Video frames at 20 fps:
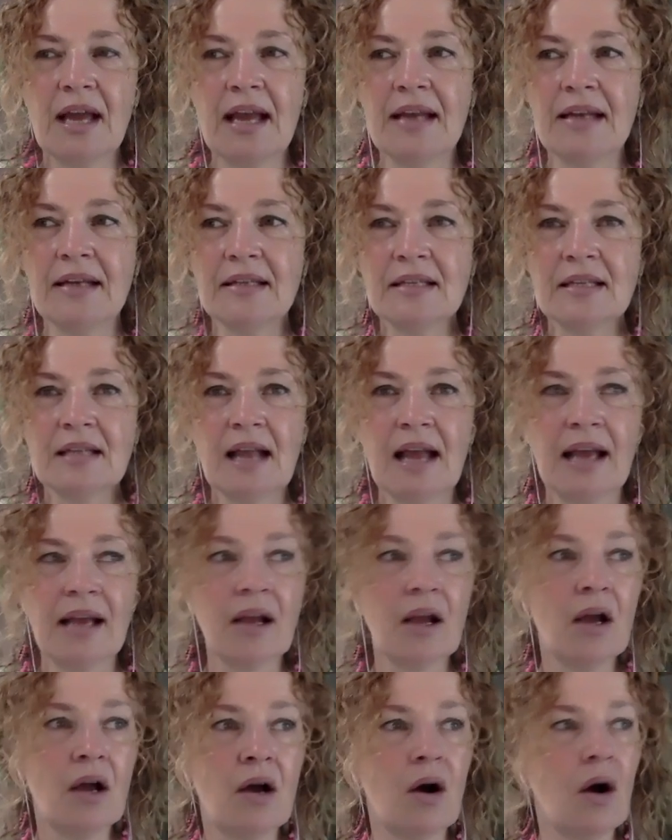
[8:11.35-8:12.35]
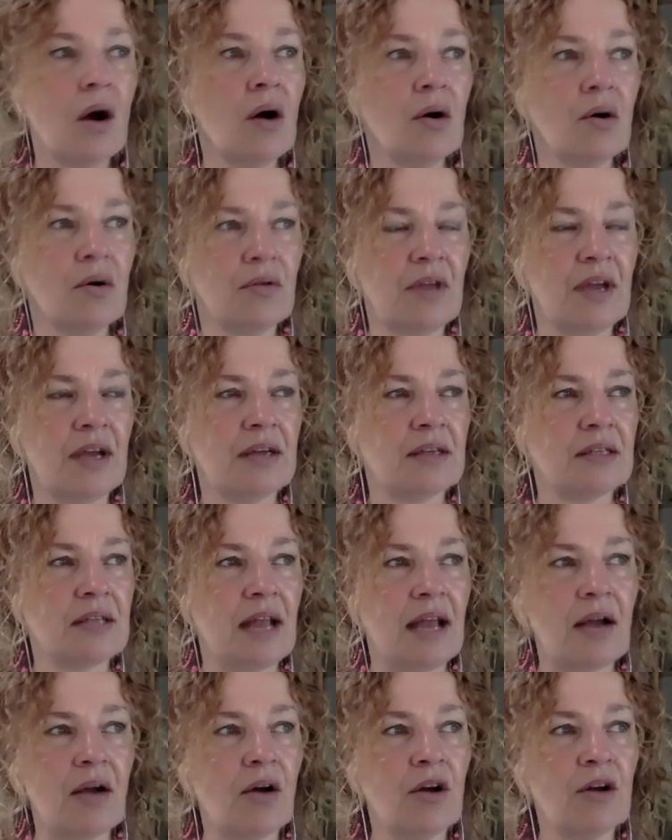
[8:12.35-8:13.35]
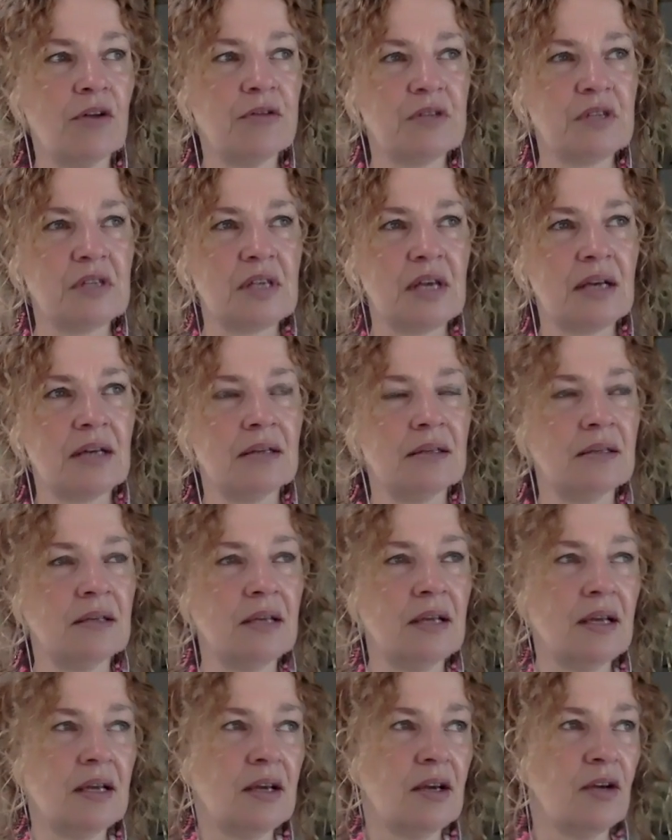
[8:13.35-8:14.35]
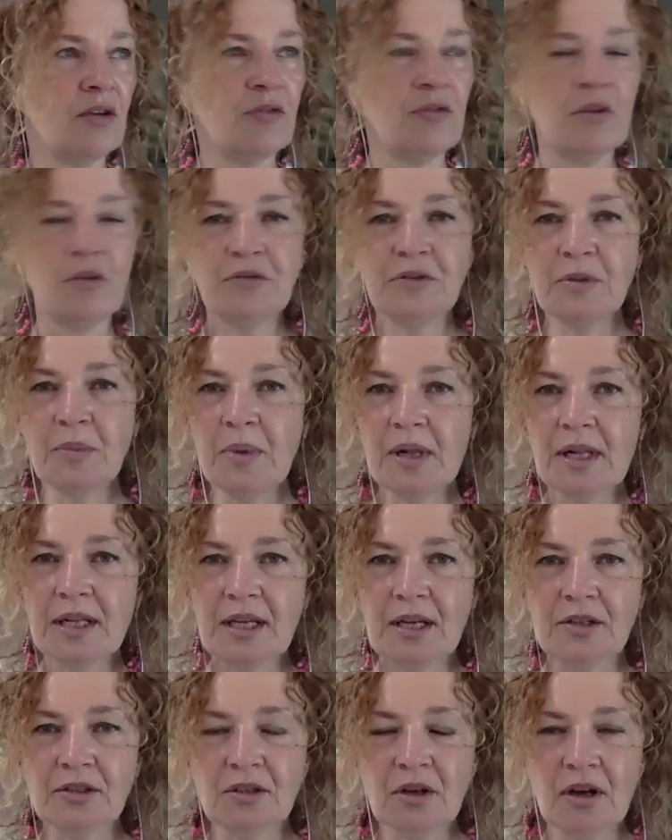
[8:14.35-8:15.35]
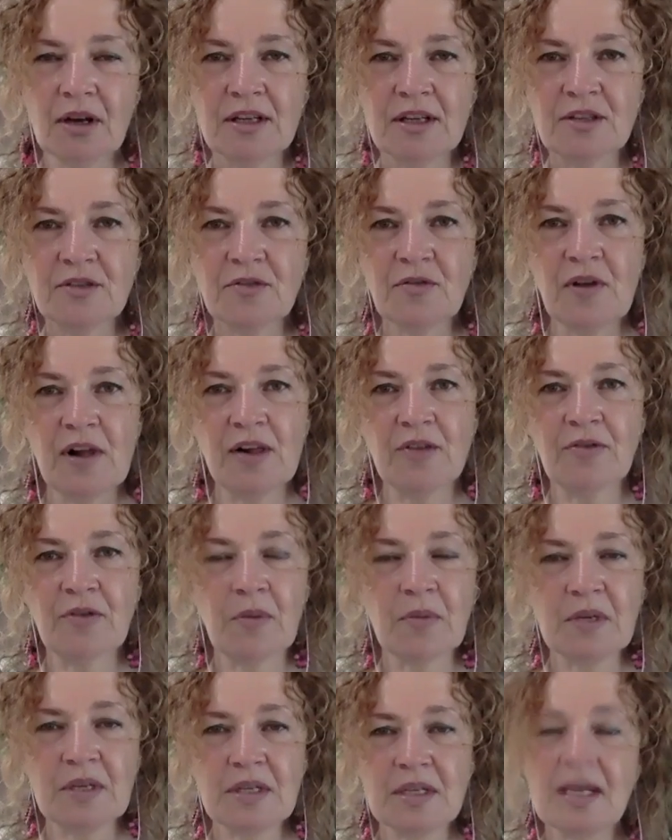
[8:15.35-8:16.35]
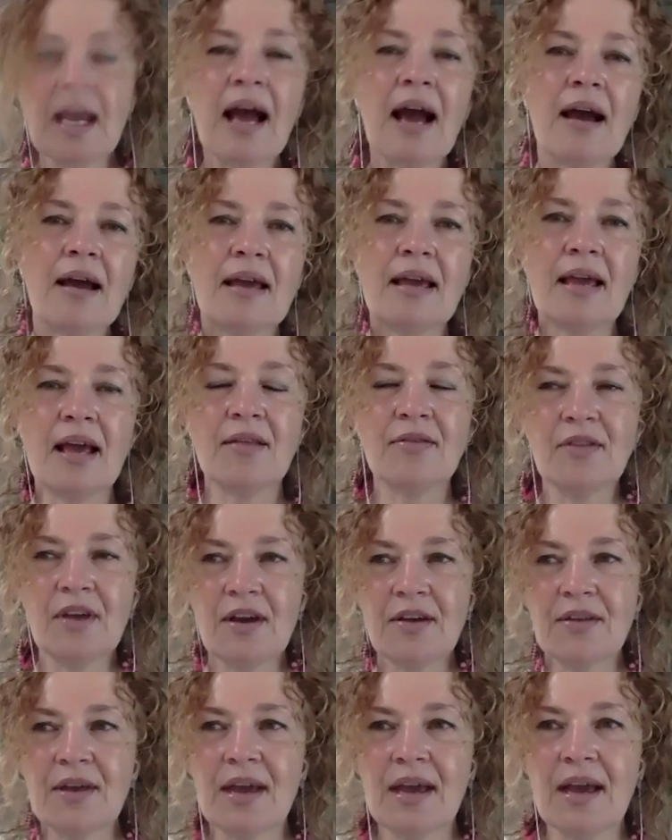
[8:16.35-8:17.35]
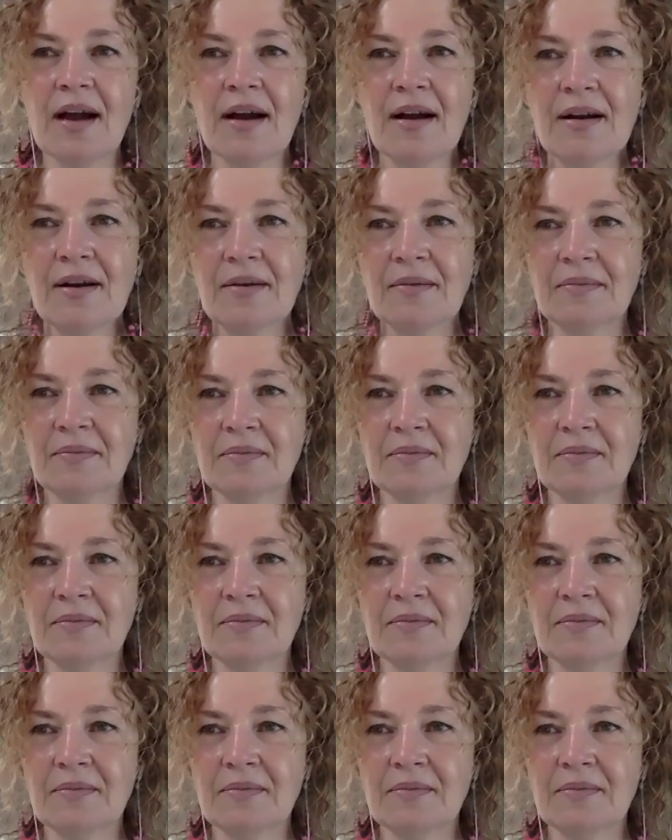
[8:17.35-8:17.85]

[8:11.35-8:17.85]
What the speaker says: And it's like, oh, there's like all of a sudden $50 million fell from the sky and there they are.